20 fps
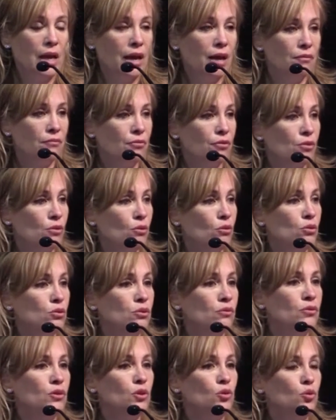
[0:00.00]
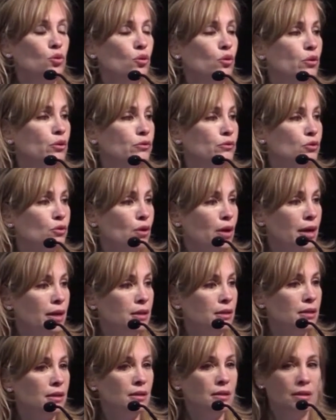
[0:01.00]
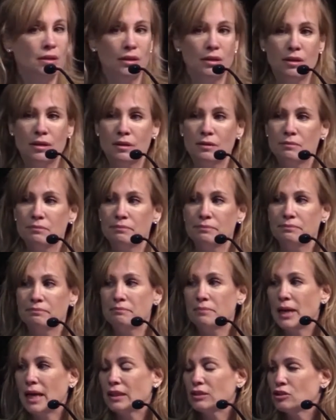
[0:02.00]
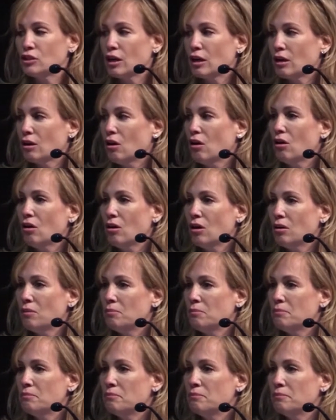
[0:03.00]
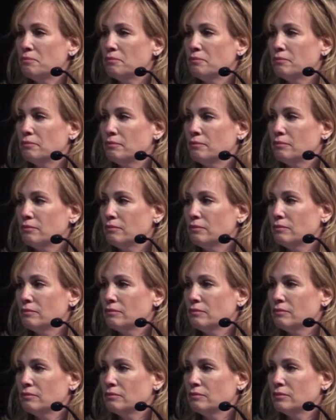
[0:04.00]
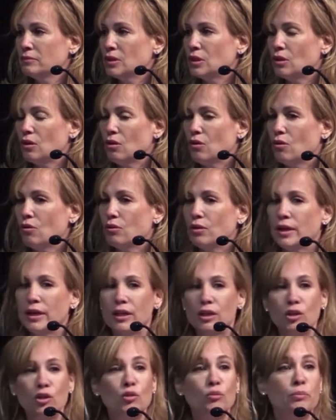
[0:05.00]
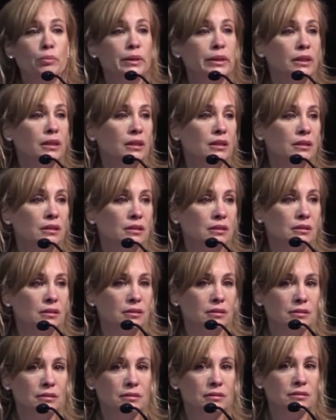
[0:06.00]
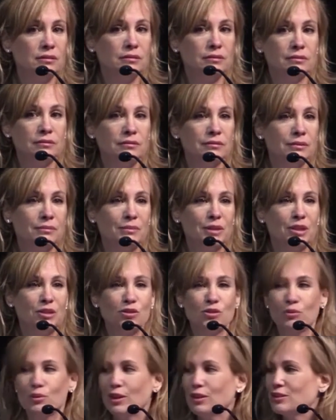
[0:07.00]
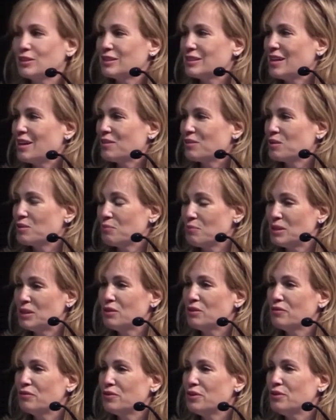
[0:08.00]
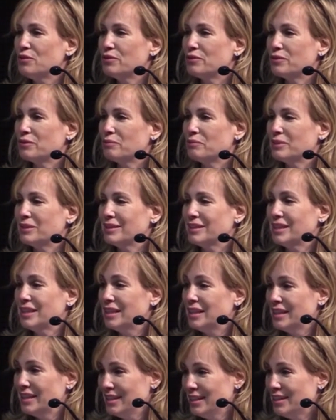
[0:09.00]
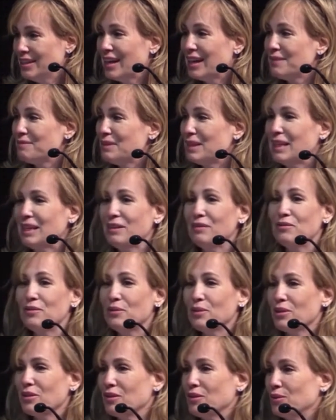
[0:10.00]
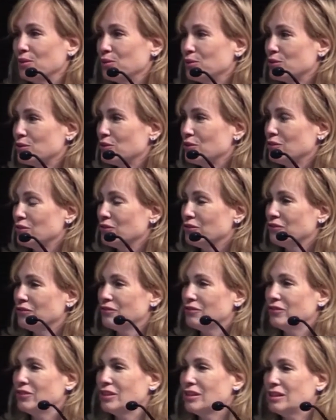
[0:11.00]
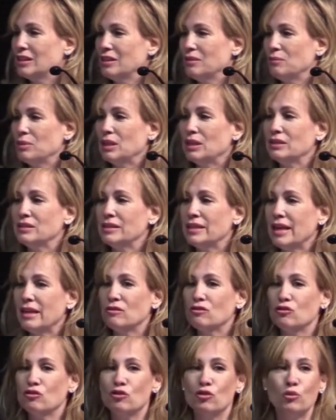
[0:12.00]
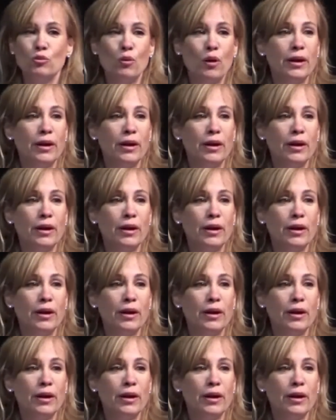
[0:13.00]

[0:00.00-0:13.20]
And for those of you who have tried Match.com, OkCupid, I'm not sure what else is out there, but there are a few of them. You got to be careful with those. Because yes, you